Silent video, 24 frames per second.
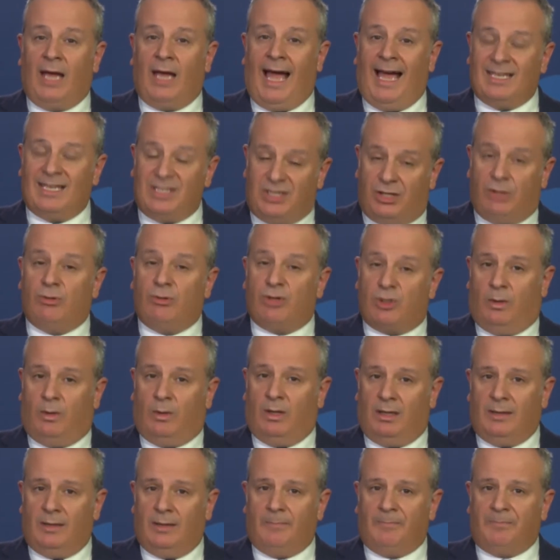as
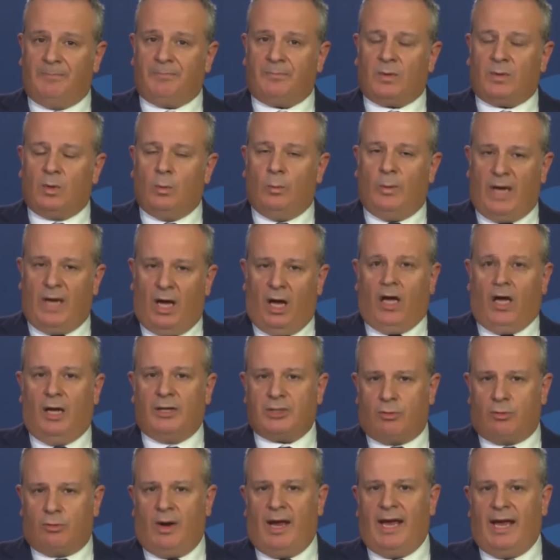usual, we are
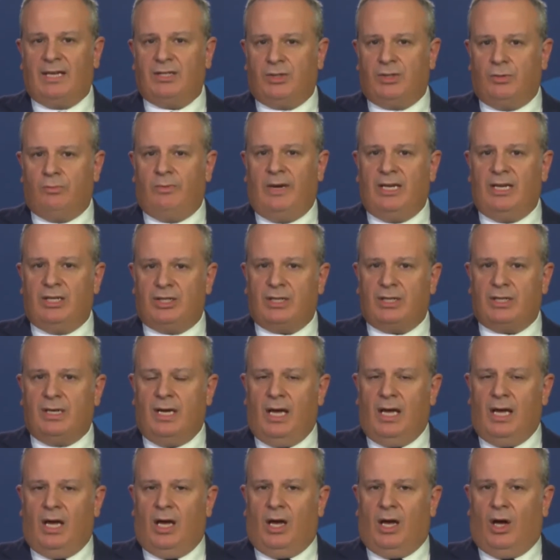trying to reach
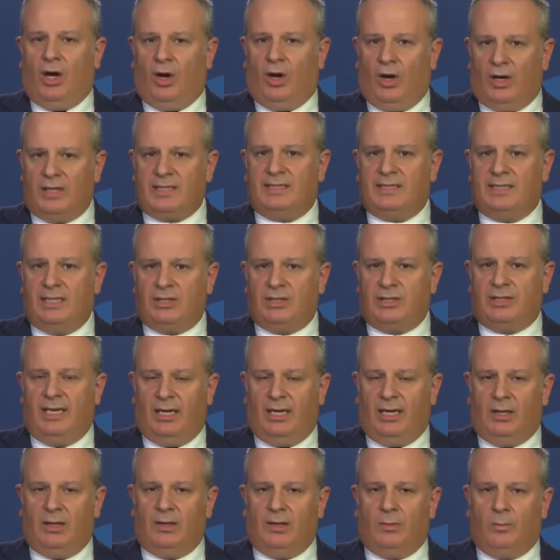a hostage
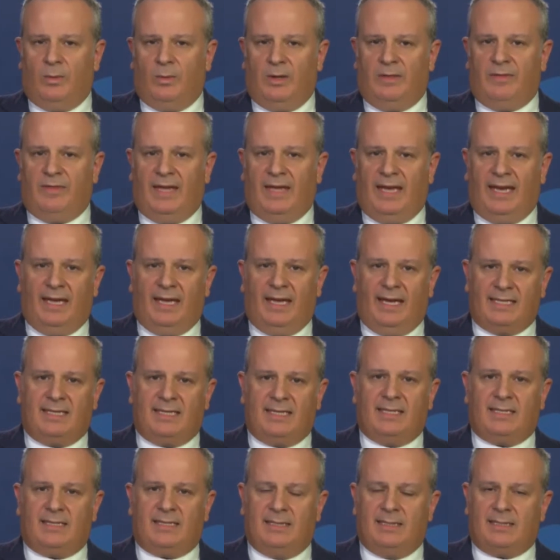deal with the
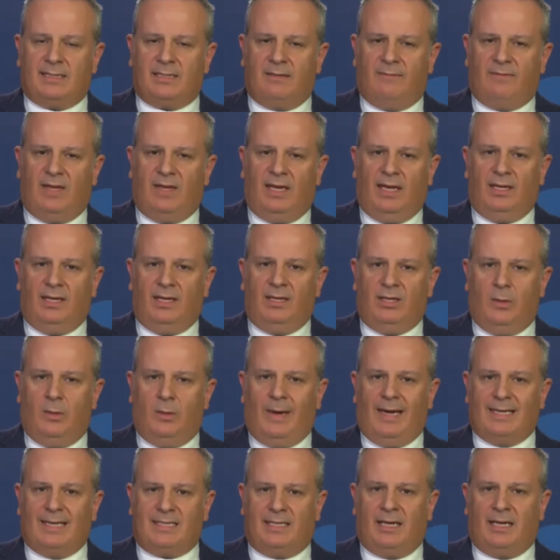assistance of the
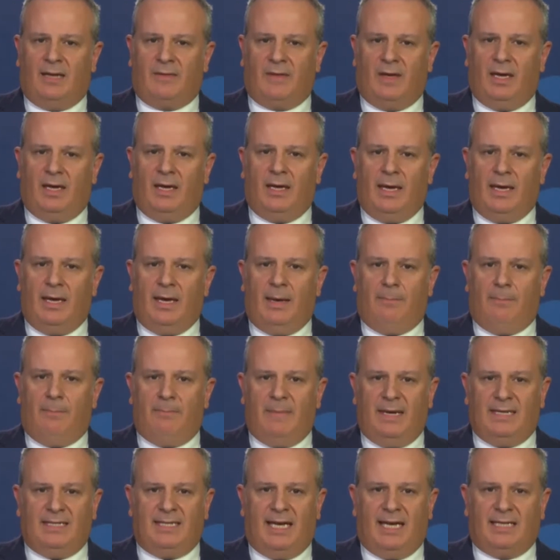US and other
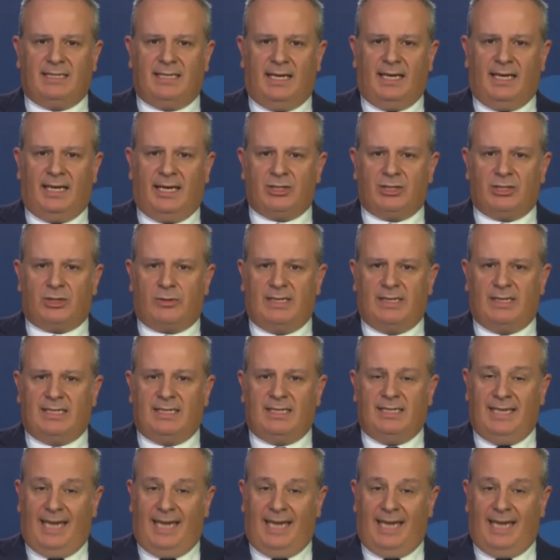mediating countries.